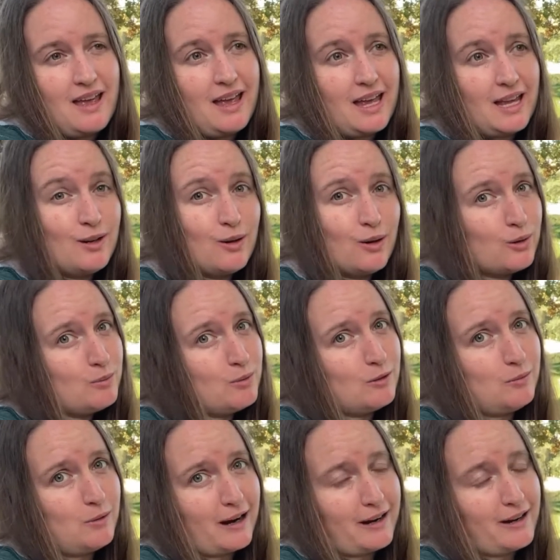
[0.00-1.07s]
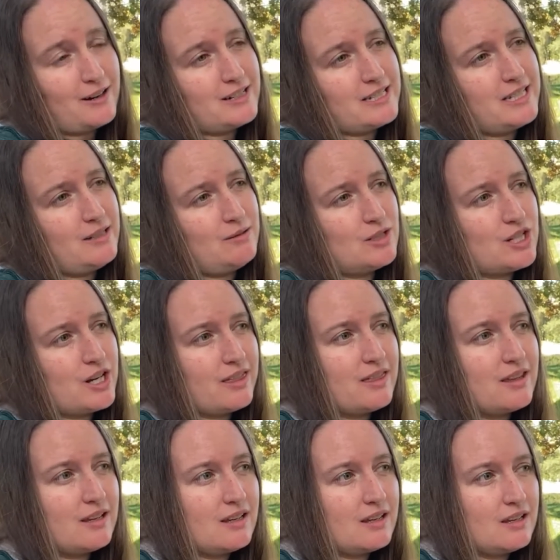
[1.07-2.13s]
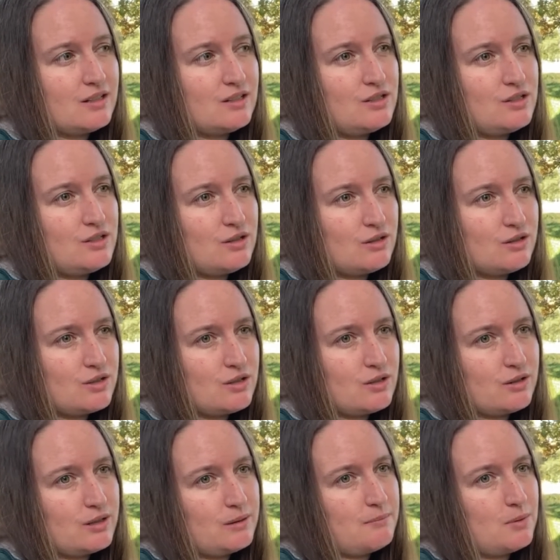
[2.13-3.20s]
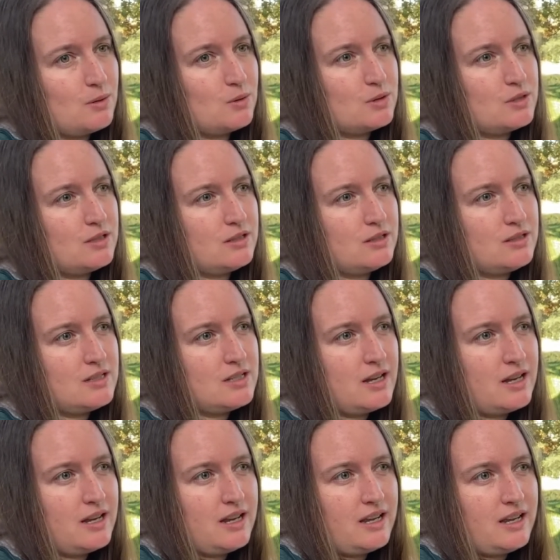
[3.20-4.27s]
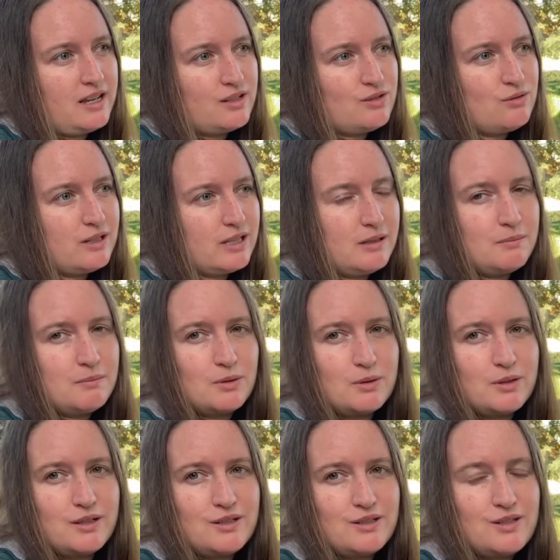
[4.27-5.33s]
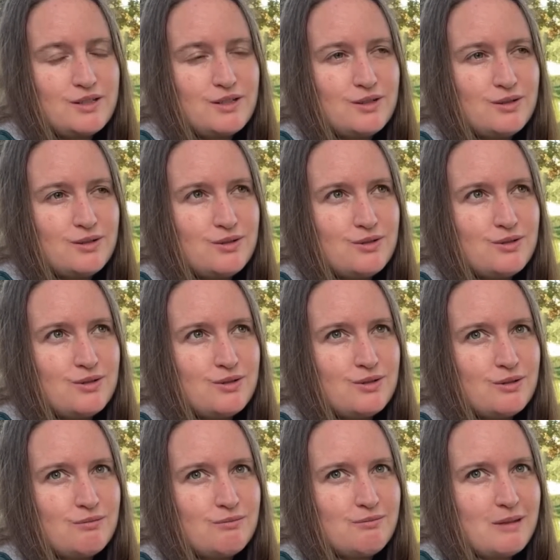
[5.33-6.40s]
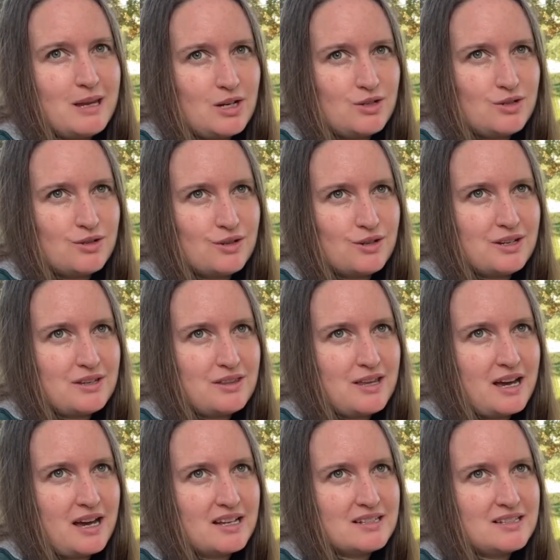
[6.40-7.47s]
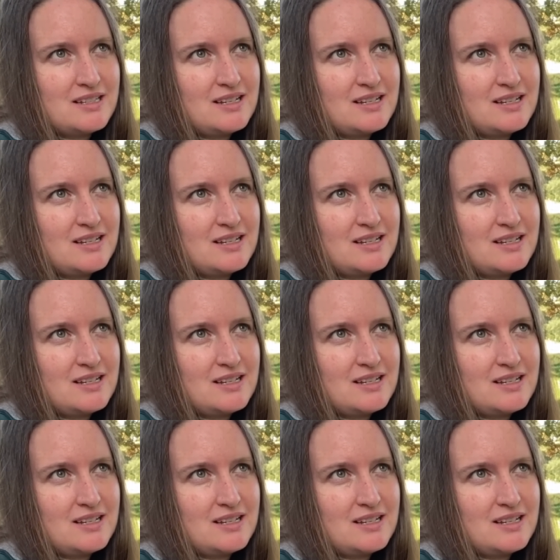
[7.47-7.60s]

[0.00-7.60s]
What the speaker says: a global priority, which I think is so important. It's really important to make sure that